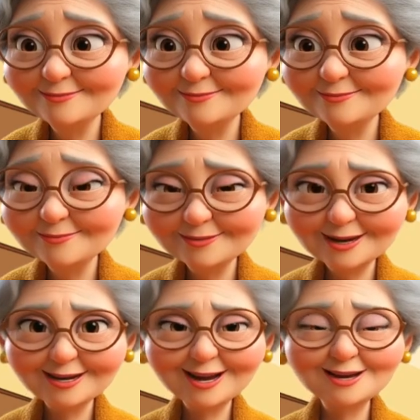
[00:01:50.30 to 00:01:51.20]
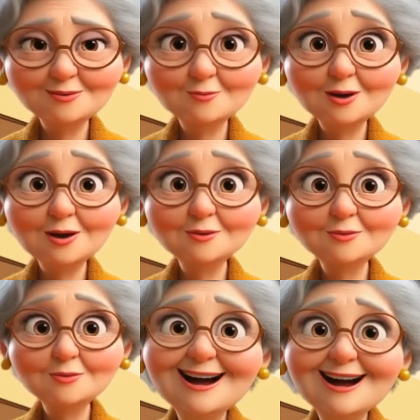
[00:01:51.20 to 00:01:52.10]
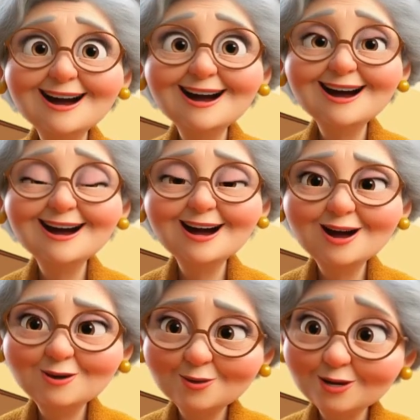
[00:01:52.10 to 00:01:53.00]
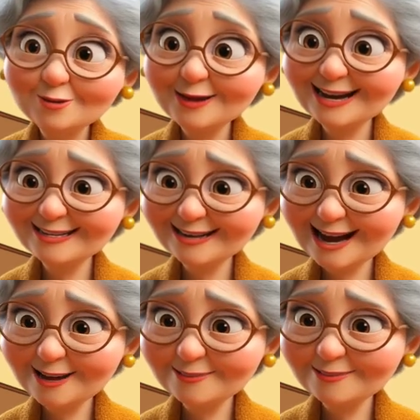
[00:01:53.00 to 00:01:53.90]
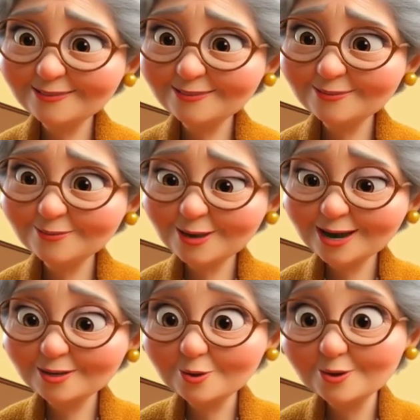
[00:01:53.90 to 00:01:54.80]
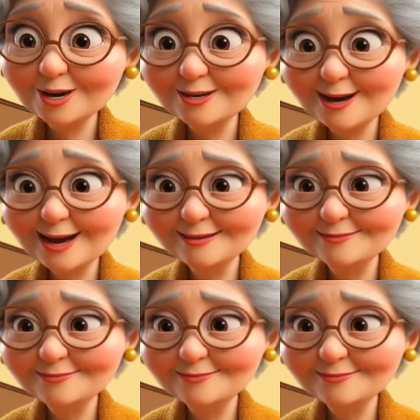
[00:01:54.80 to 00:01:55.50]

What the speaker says: doing what God's will is for us. And this is called synergy.